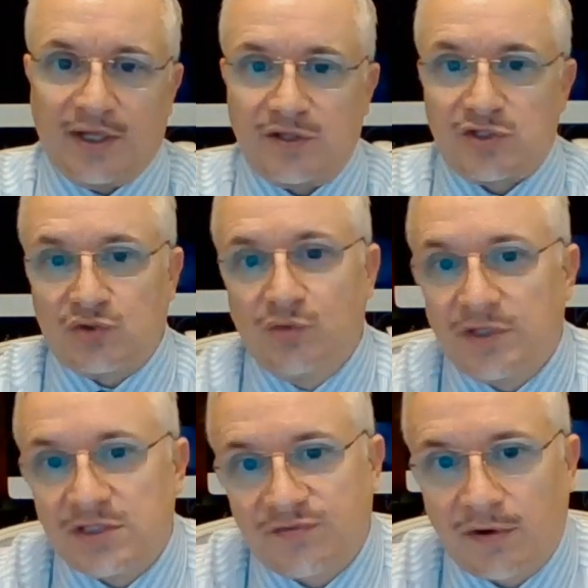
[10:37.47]
Now, this
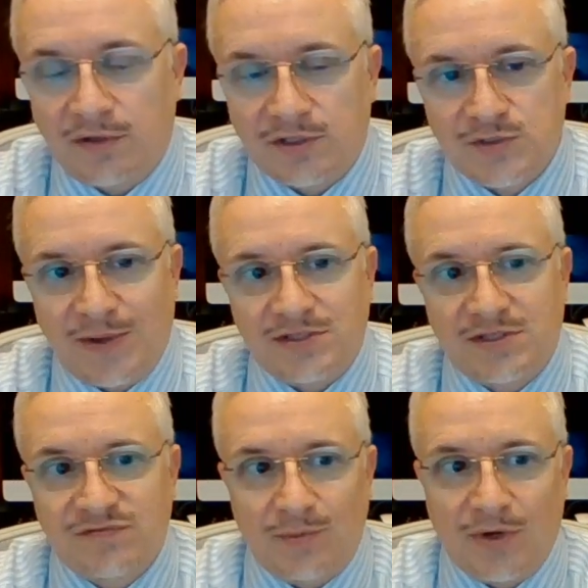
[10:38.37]
tooling is very
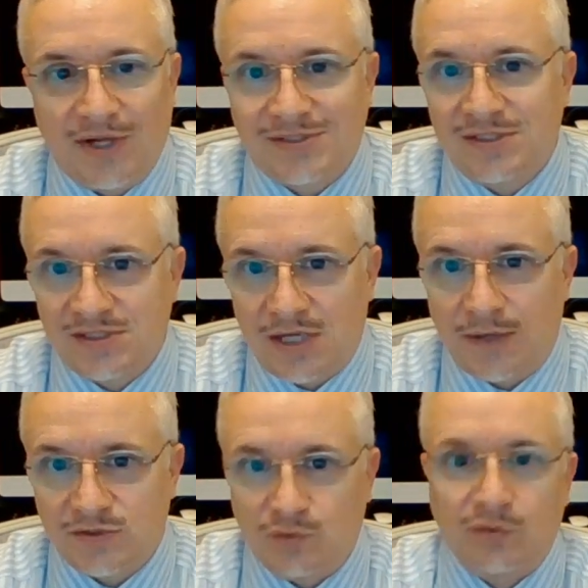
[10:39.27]
expensive. Someone has to design
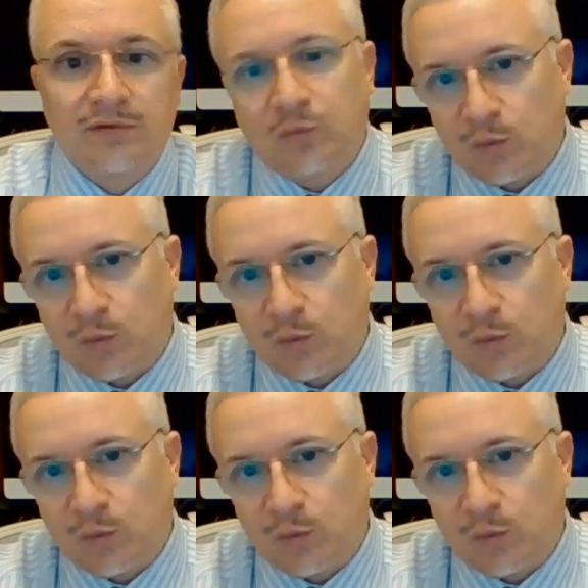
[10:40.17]
the tooling.